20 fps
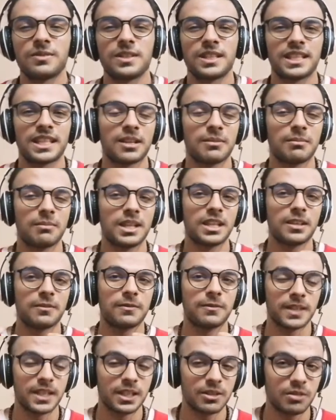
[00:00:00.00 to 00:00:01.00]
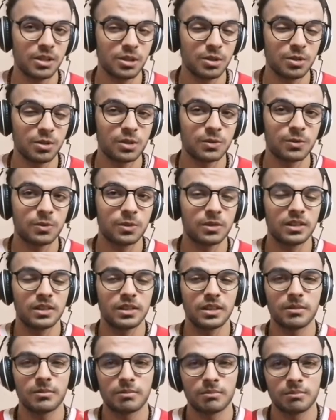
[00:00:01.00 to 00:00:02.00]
we can make very useful